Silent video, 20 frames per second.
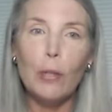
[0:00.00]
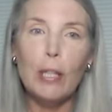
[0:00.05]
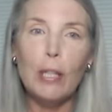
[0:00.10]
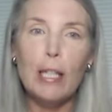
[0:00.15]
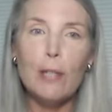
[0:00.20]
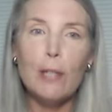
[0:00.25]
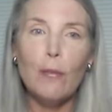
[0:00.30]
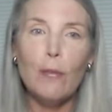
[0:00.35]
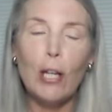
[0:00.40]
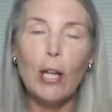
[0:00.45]
in
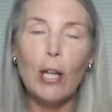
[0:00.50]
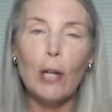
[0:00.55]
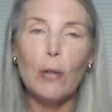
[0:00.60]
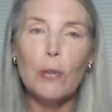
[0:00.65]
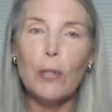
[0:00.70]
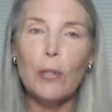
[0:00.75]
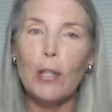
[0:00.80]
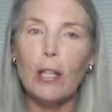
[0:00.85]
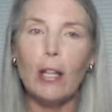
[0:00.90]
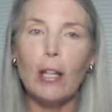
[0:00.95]
these
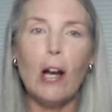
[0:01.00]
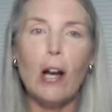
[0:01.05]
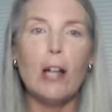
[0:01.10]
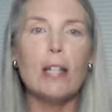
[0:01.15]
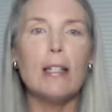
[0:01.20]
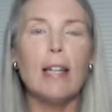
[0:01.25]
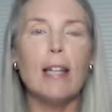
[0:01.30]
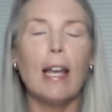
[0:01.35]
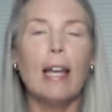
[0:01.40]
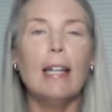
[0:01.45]
videos and the
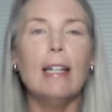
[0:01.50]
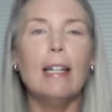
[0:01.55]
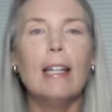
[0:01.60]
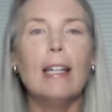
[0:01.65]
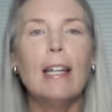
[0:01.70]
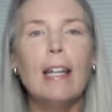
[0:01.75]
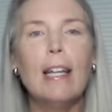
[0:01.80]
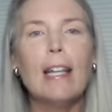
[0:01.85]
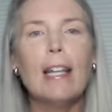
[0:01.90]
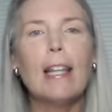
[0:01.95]
content
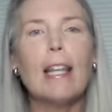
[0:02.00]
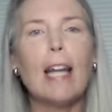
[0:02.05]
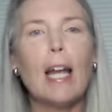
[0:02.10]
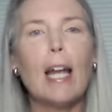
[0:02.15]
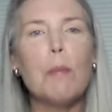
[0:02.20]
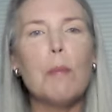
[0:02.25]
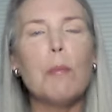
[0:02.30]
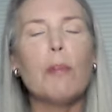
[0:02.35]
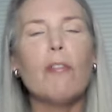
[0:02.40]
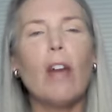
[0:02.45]
that
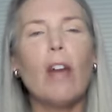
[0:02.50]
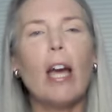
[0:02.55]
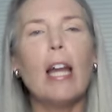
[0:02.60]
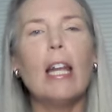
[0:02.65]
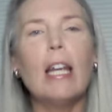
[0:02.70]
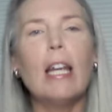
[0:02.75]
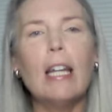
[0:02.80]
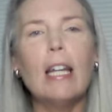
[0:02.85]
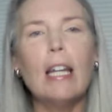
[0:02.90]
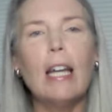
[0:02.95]
I am
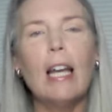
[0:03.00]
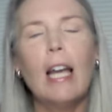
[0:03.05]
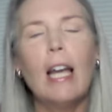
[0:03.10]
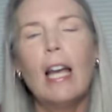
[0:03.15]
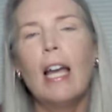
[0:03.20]
providing,